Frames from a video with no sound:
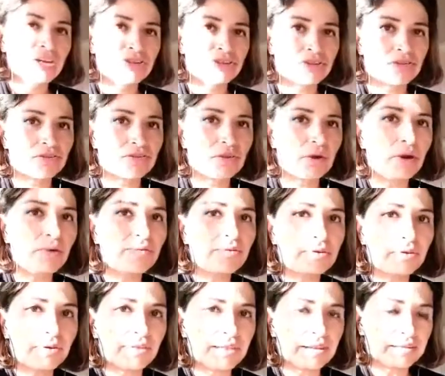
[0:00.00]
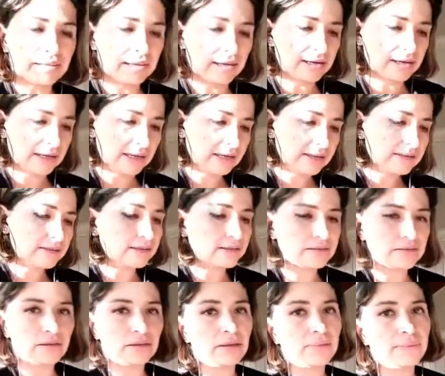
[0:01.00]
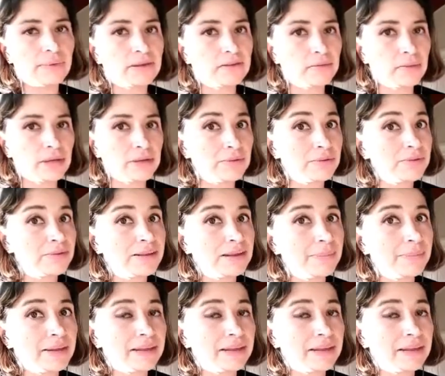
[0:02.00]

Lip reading: Just go for other techniques. It's not the best way to sleep,